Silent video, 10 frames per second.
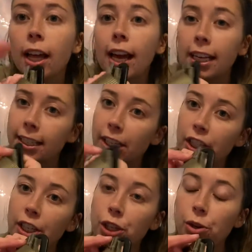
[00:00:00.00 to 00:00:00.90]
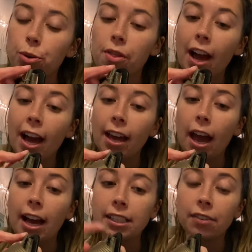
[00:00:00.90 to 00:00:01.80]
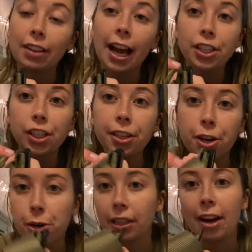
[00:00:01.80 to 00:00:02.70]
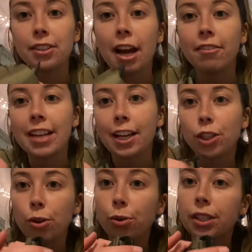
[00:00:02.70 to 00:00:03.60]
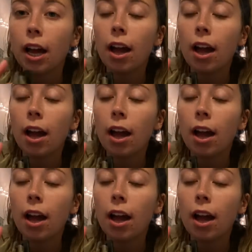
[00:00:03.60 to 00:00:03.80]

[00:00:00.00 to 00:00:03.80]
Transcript: In addition to that, as of last year, you're allowed to have tattoos